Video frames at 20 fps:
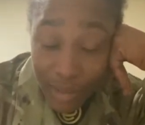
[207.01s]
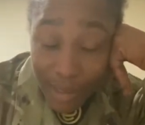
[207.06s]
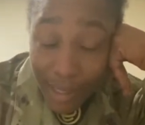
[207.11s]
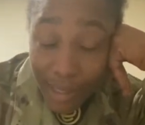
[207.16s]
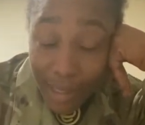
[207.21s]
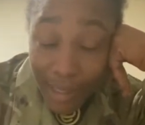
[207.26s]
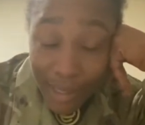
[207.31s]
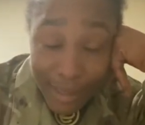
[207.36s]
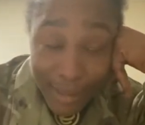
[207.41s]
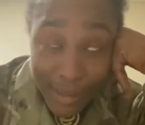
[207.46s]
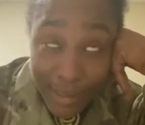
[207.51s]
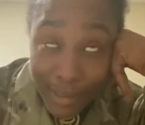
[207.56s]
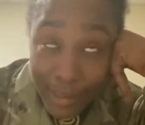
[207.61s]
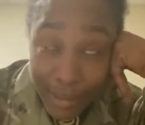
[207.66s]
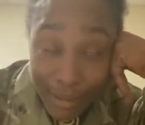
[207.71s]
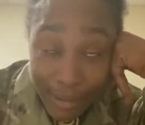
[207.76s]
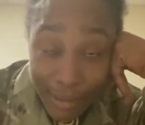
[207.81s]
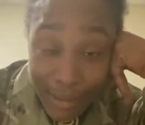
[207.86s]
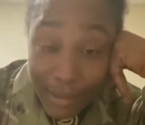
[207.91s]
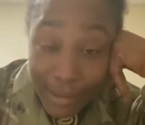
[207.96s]
and that shit
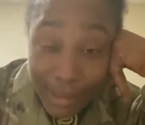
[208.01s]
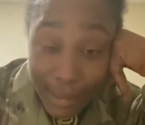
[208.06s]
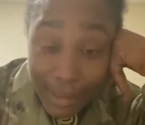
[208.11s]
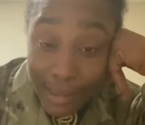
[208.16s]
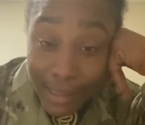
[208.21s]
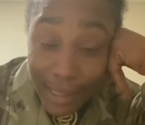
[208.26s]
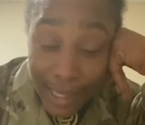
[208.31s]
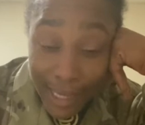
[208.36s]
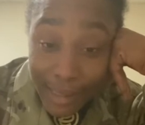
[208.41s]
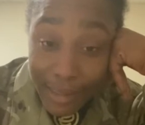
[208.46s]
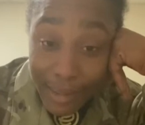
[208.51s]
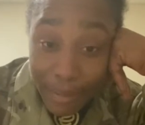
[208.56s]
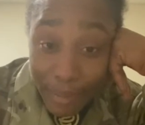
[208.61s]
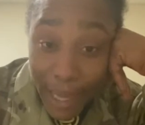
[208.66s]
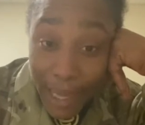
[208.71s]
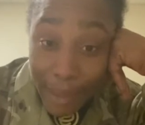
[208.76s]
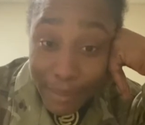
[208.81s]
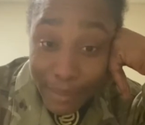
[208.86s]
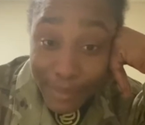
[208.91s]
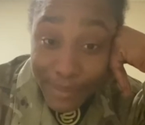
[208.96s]
don't look nothing like the
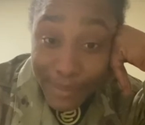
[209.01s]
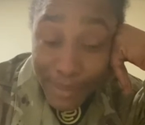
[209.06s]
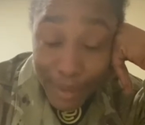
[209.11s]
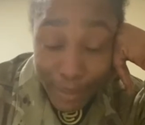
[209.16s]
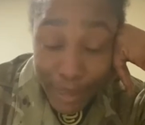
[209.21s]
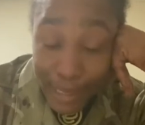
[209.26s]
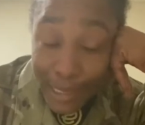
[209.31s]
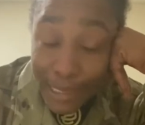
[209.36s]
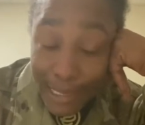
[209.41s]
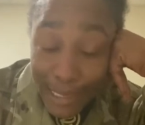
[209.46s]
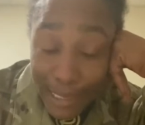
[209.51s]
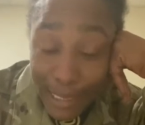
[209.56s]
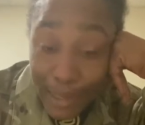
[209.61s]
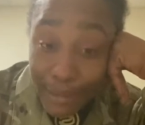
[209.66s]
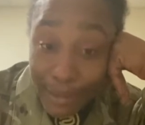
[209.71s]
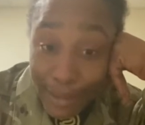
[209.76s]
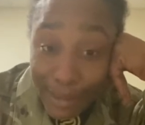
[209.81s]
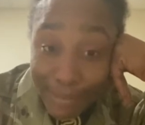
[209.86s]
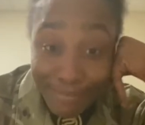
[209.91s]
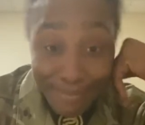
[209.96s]
map. Let me just tell you.